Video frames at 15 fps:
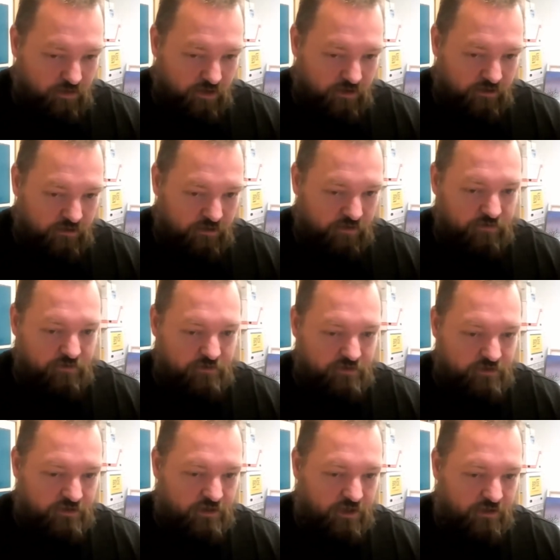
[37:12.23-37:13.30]
I don't
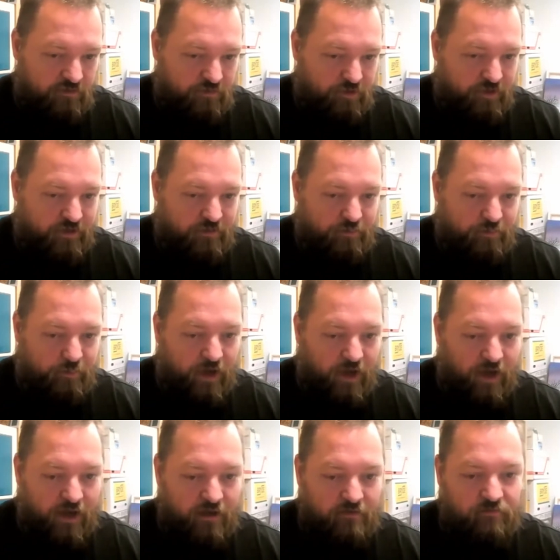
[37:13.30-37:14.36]
see it as being
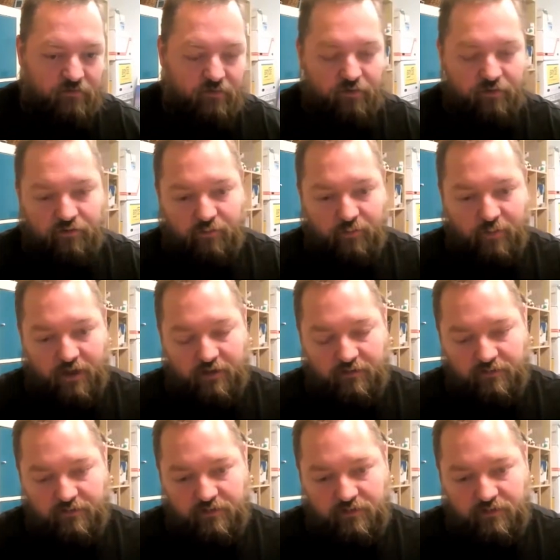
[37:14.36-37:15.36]
bad for humanity.